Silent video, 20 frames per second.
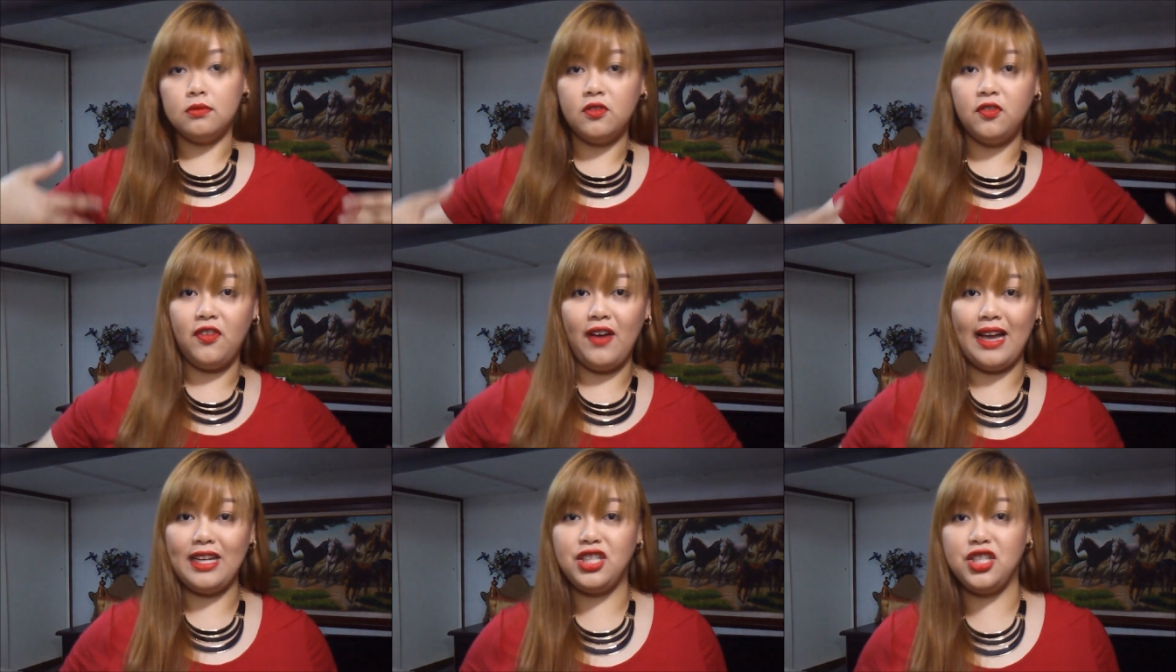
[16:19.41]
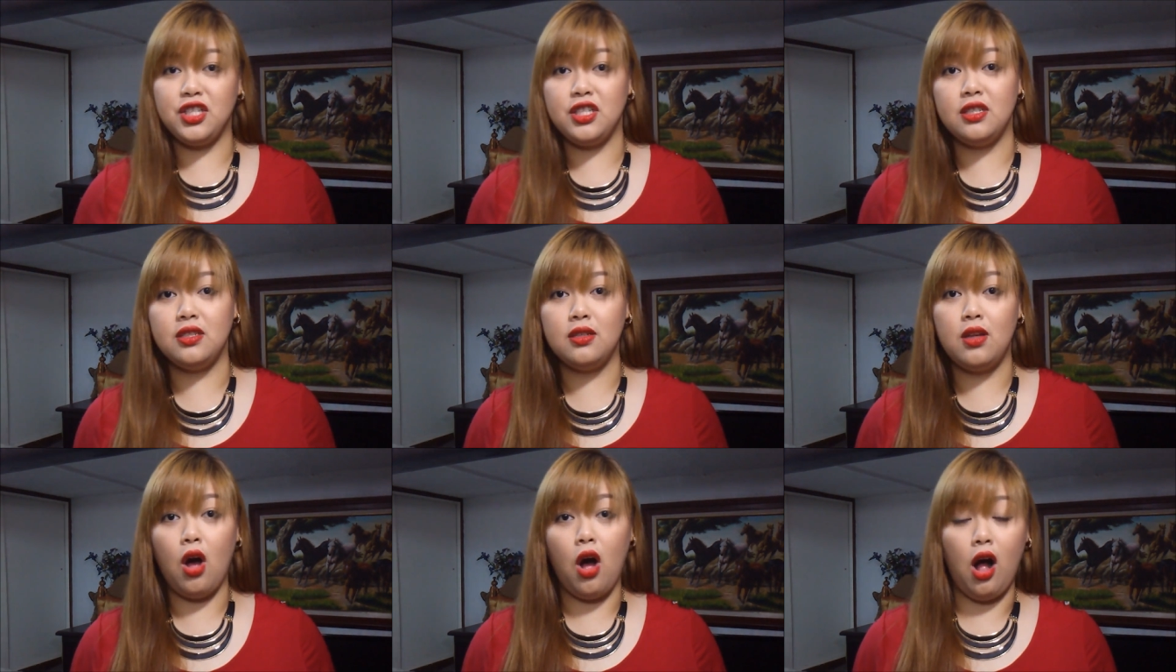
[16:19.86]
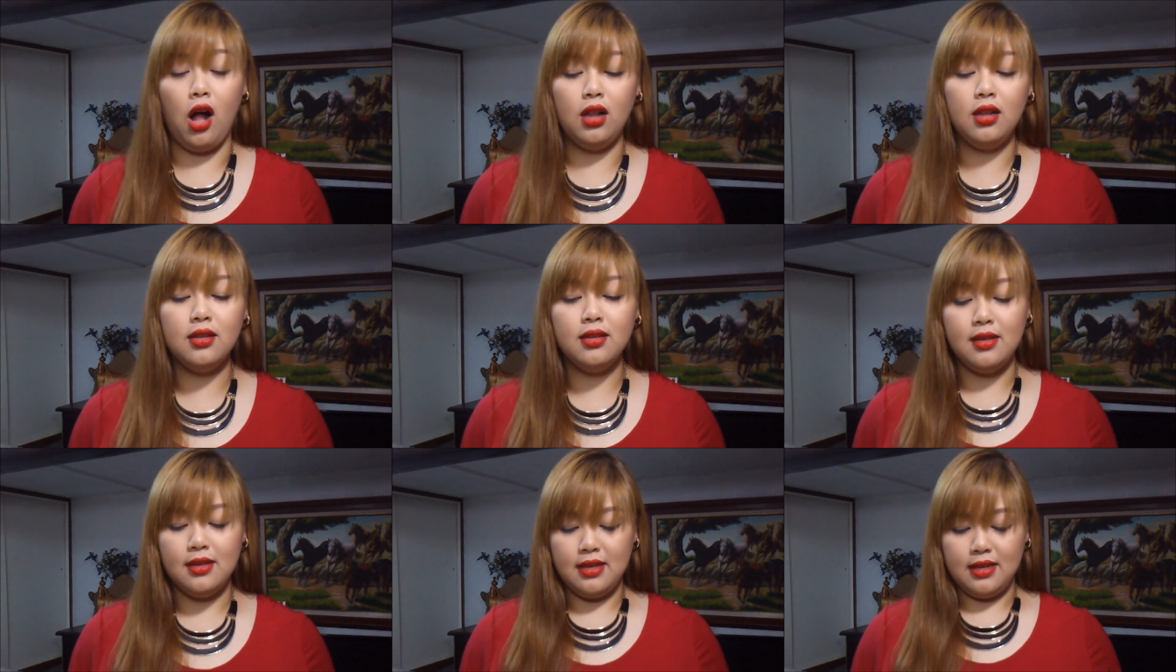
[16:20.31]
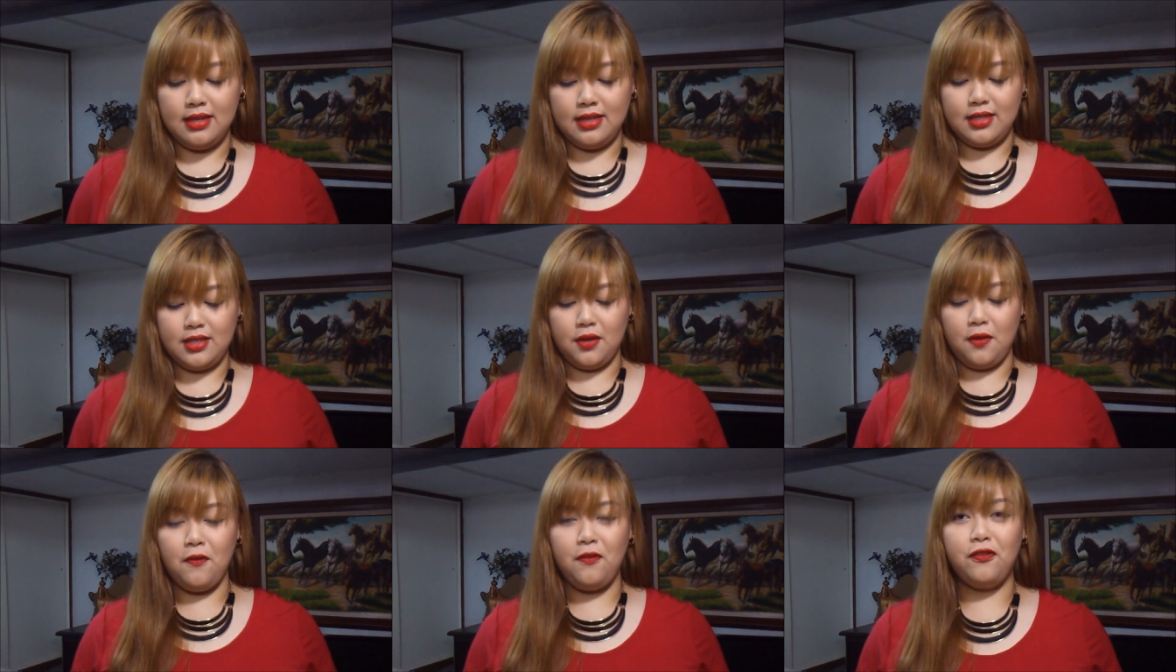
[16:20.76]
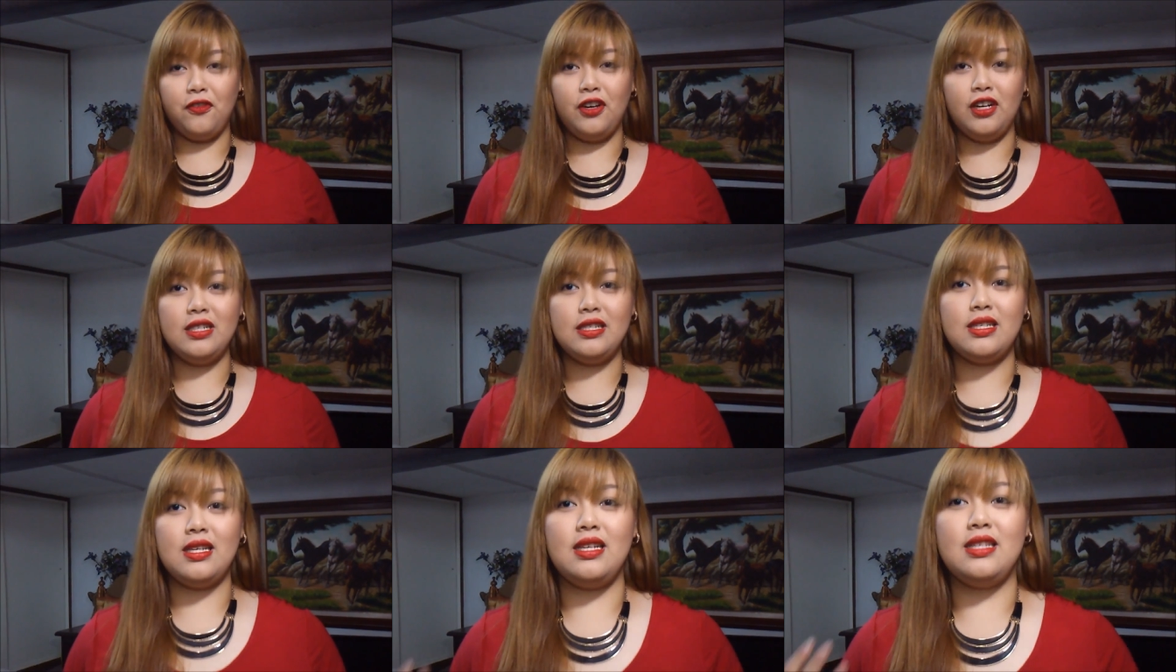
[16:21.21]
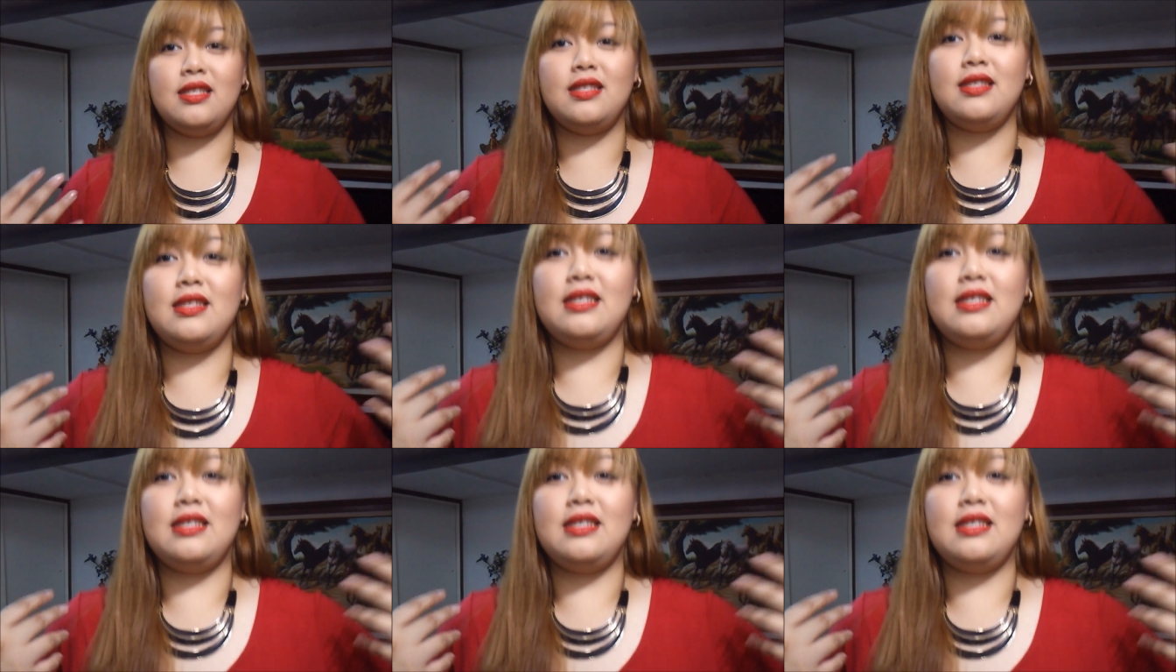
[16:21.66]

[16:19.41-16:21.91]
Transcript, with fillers: fashion haul so first is